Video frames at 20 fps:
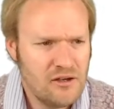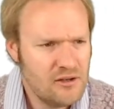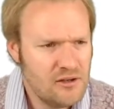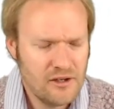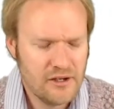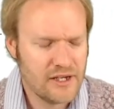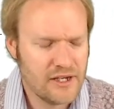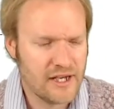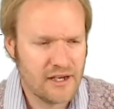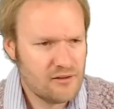
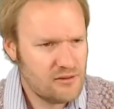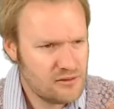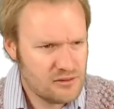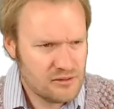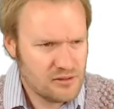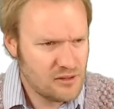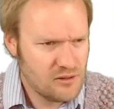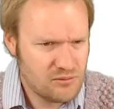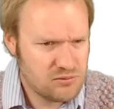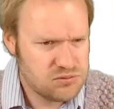Okay,
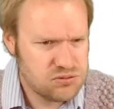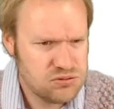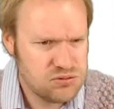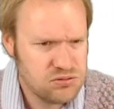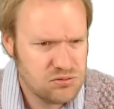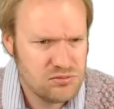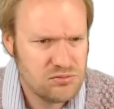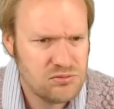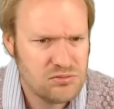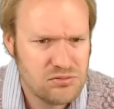so
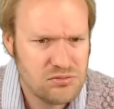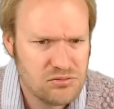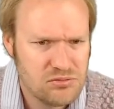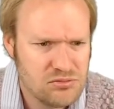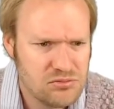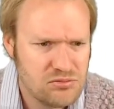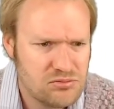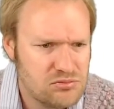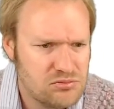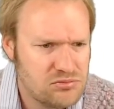
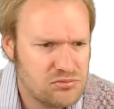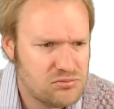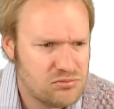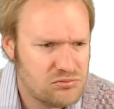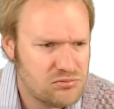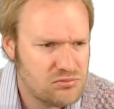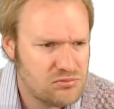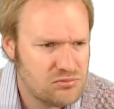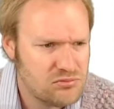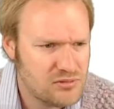
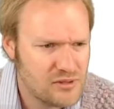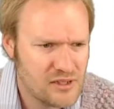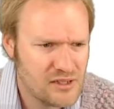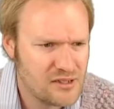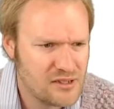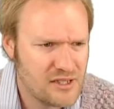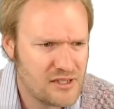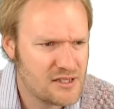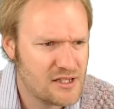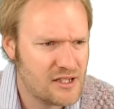that
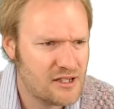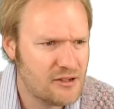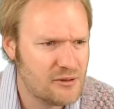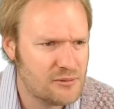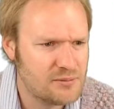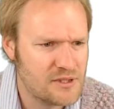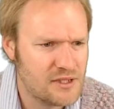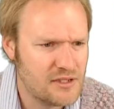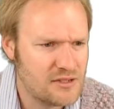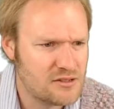doesn't
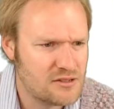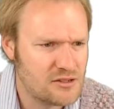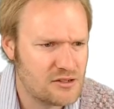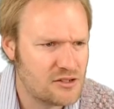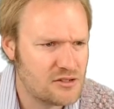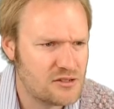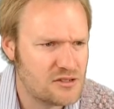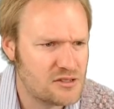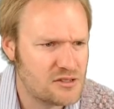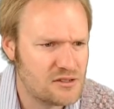help us
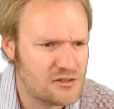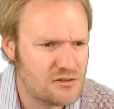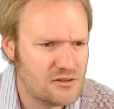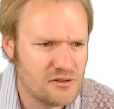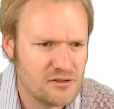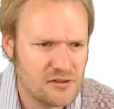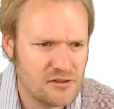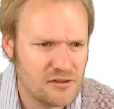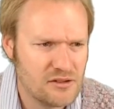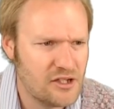because,
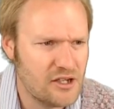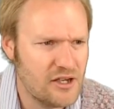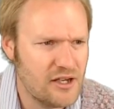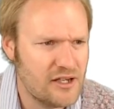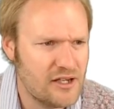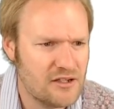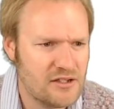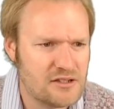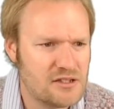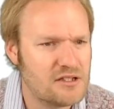
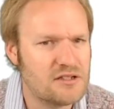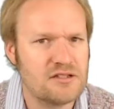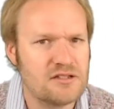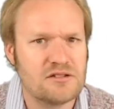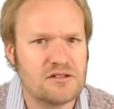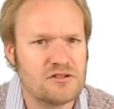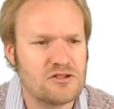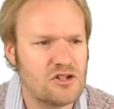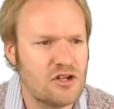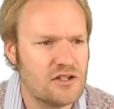how does
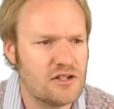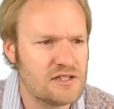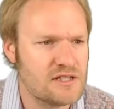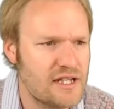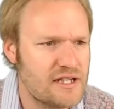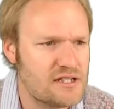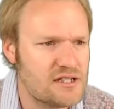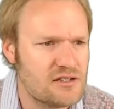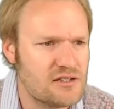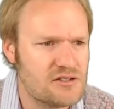this
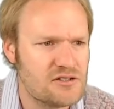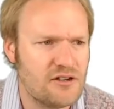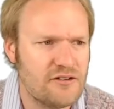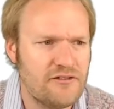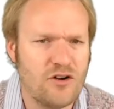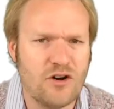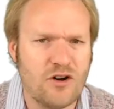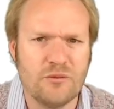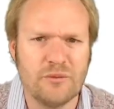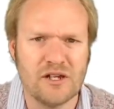translate into a
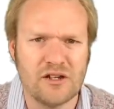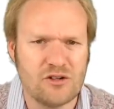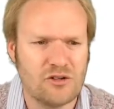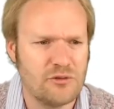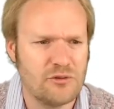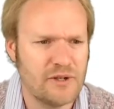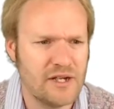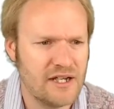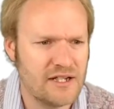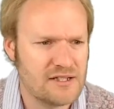formula? It would
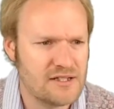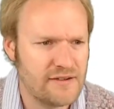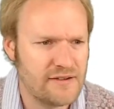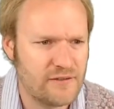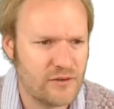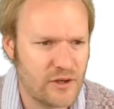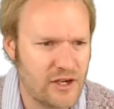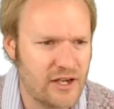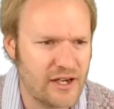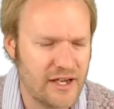be nice if
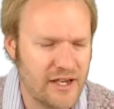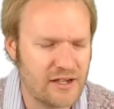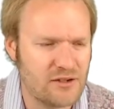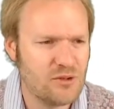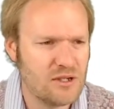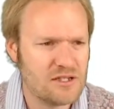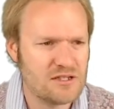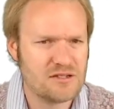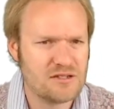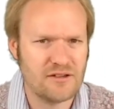we could get
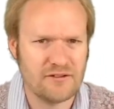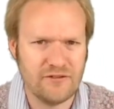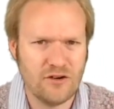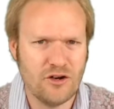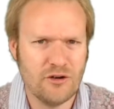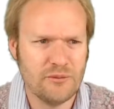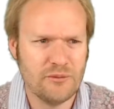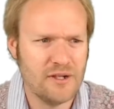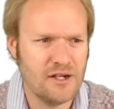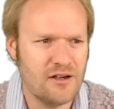what's the
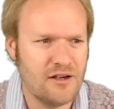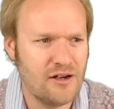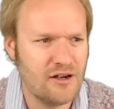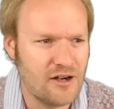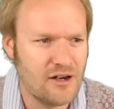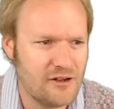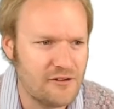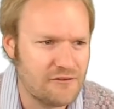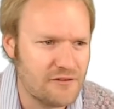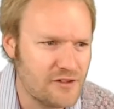formula
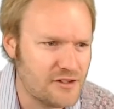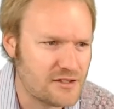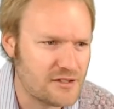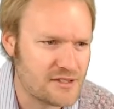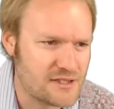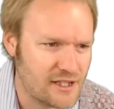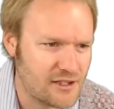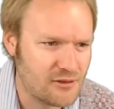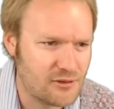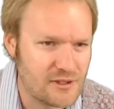of this
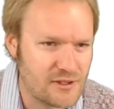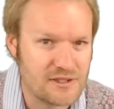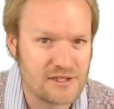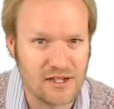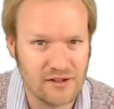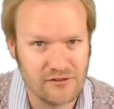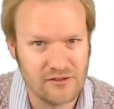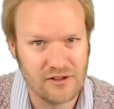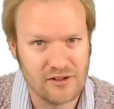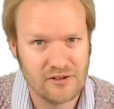sequence
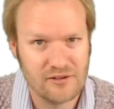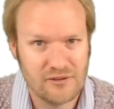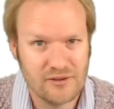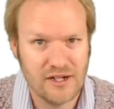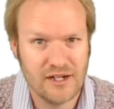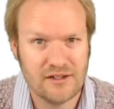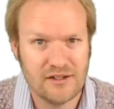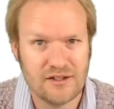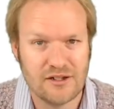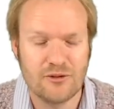given,
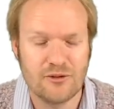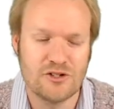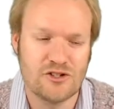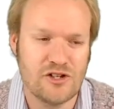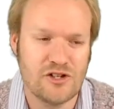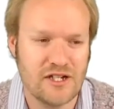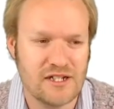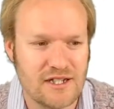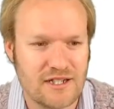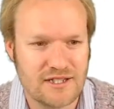right? The
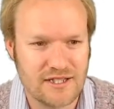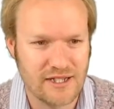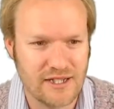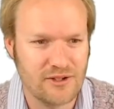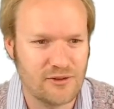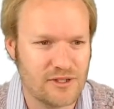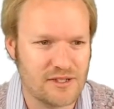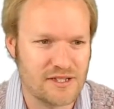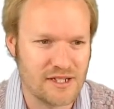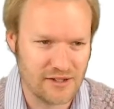quadratic
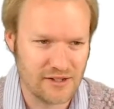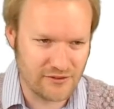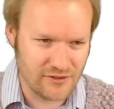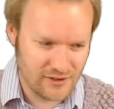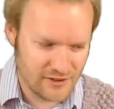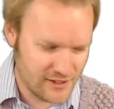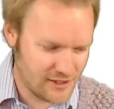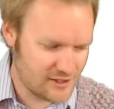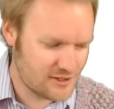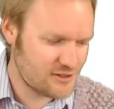sequence given.
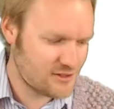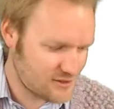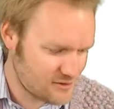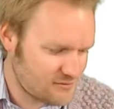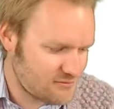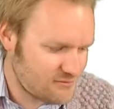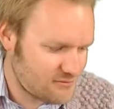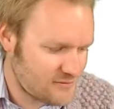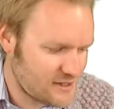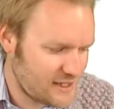That's
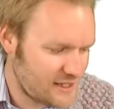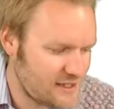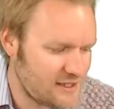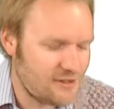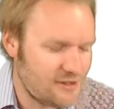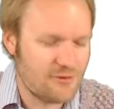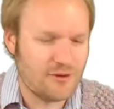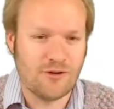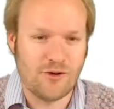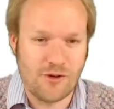clearly
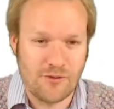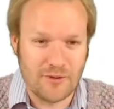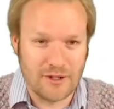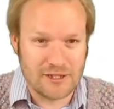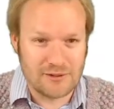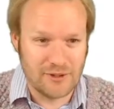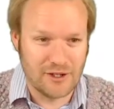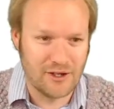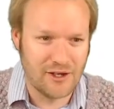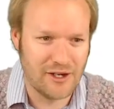where we
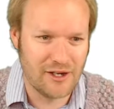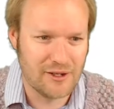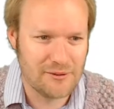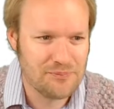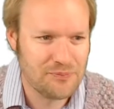must be going.